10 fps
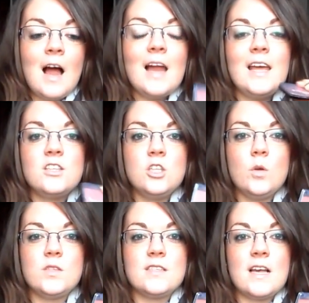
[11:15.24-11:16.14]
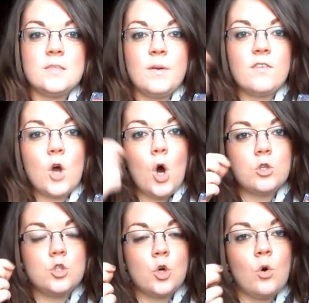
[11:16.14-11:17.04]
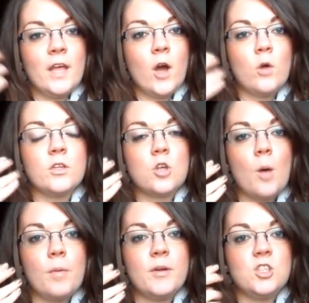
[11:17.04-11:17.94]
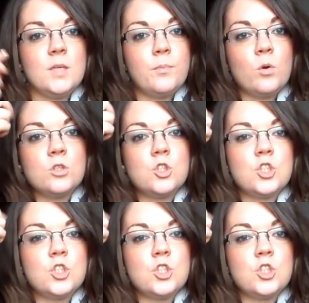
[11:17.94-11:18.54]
I like to use this as a bit of a contour, like on the top of my cheekbones,